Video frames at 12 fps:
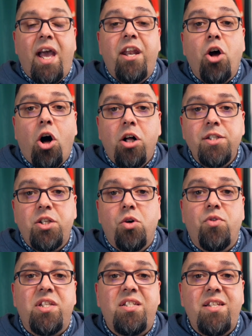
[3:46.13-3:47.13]
And also
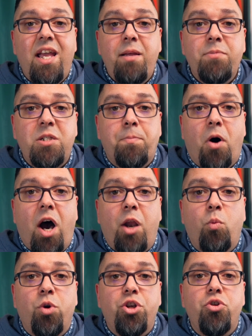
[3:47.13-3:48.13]
the same spot
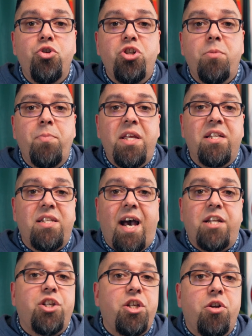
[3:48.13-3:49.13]
where you should be
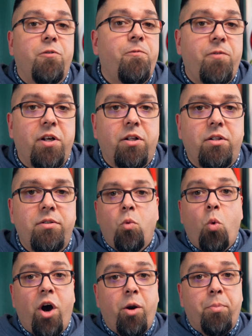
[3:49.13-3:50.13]
attaching your fill.
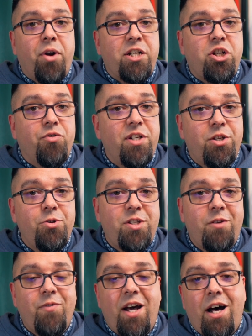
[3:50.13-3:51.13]
Water pressure
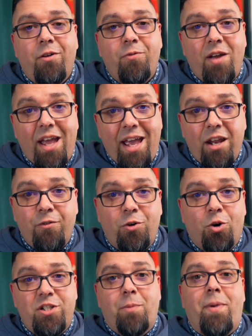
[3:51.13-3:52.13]
reducing valve, and of
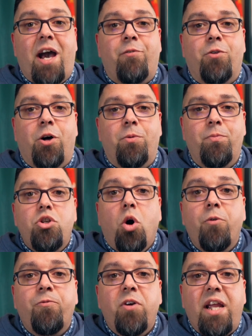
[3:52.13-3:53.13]
course a backflow.
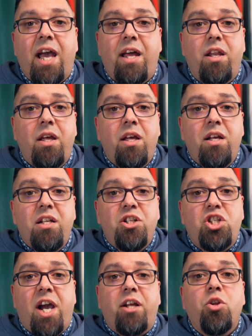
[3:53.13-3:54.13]
Don't forget,
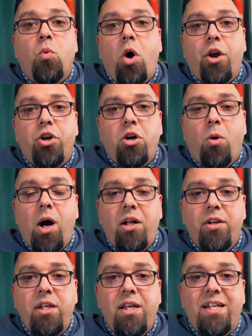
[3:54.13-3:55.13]
Check the water
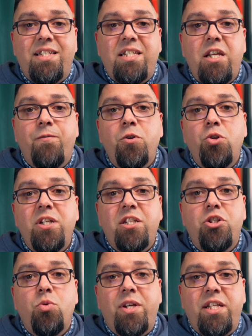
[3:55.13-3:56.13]
quality and see if you need to
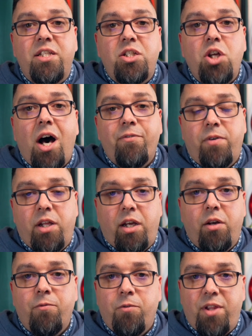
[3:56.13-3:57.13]
do any softening
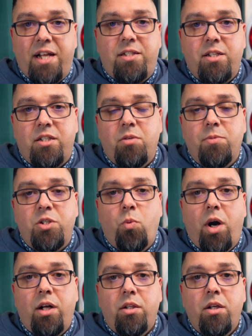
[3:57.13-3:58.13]
for that system as
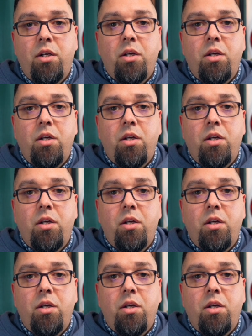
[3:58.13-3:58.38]
well.